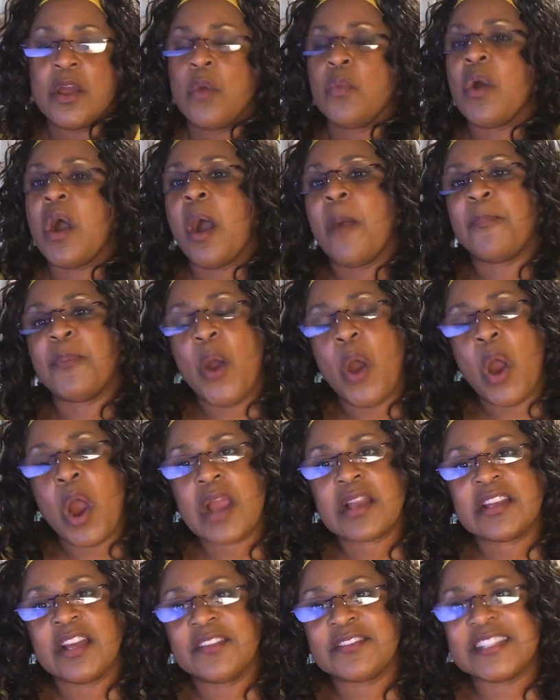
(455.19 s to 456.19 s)
Well, a
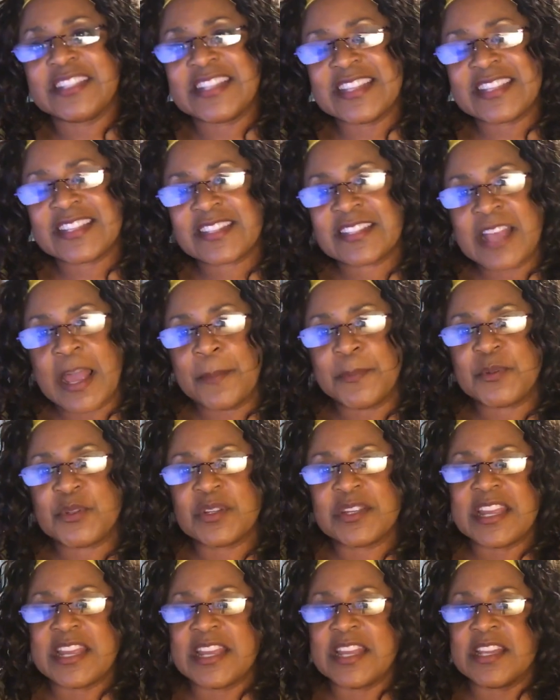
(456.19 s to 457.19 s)
part of the
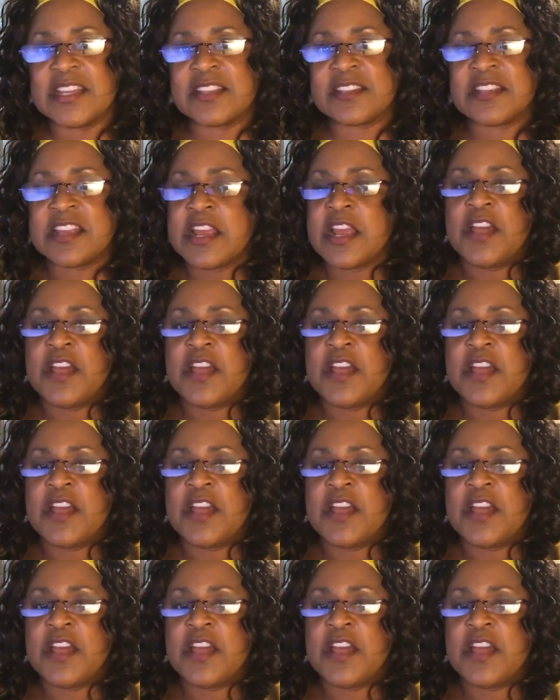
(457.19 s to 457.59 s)
deception is